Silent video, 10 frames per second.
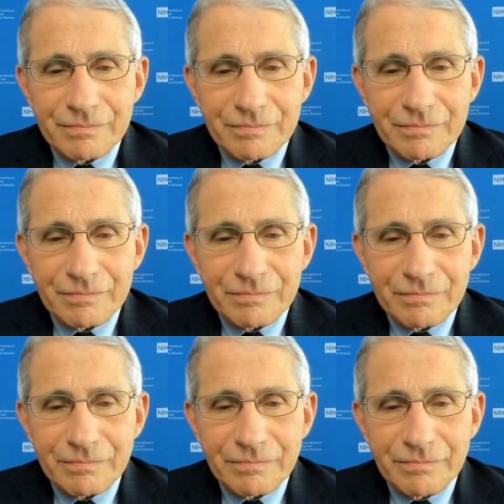
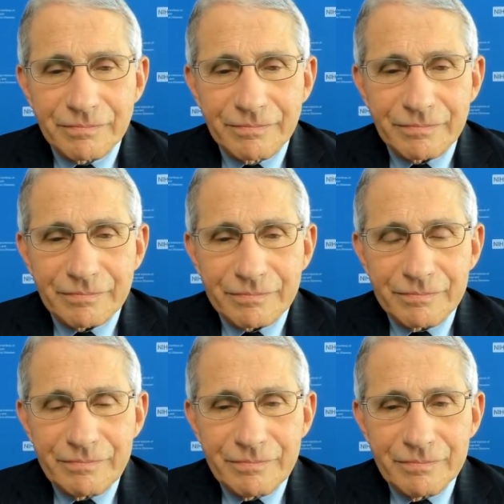
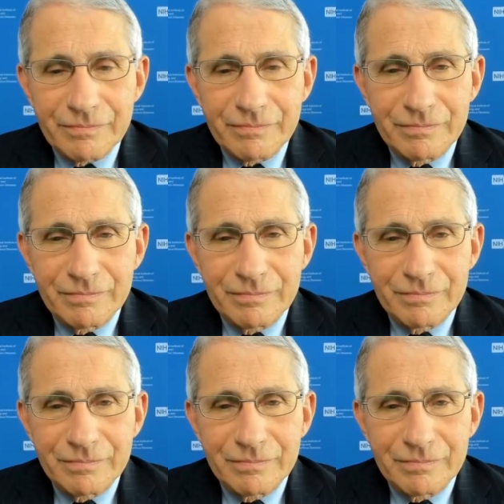
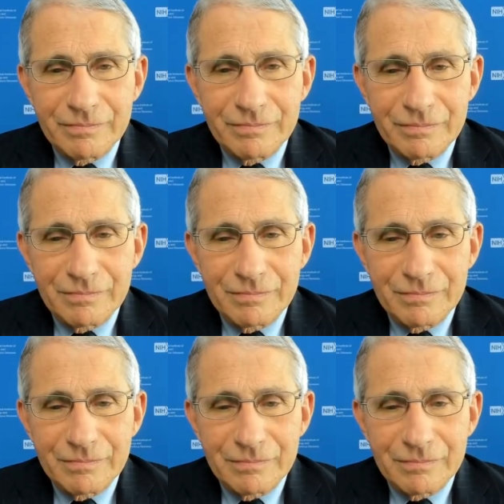This person isn't speaking.